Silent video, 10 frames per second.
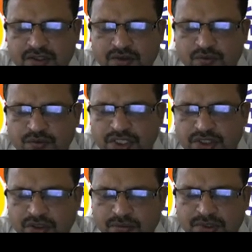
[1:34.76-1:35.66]
width
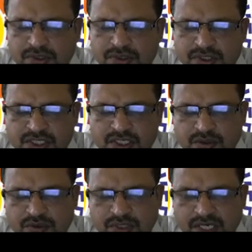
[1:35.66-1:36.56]
of the gear
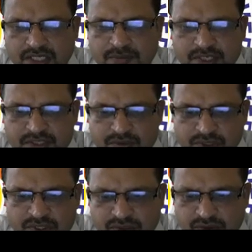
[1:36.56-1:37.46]
tooth at the base
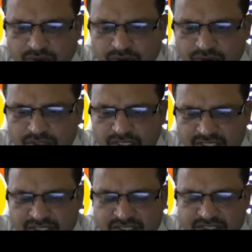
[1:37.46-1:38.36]
will going to
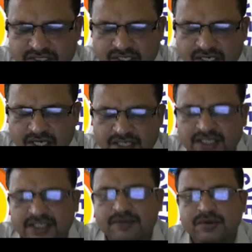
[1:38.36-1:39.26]
decrease. At
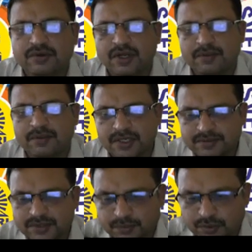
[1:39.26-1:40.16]
that time what will happen?
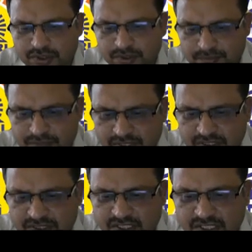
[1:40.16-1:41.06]
If suppose
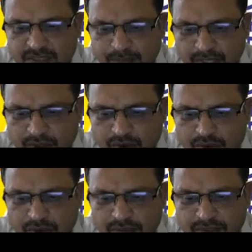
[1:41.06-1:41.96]
sudden impact load
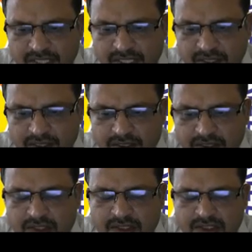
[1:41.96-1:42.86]
will be there,
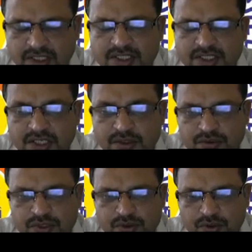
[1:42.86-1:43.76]
that gear
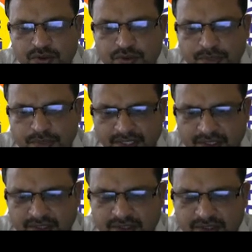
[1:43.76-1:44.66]
tooth is going to break.
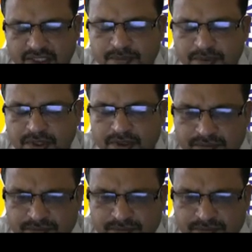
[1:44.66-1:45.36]
Therefore,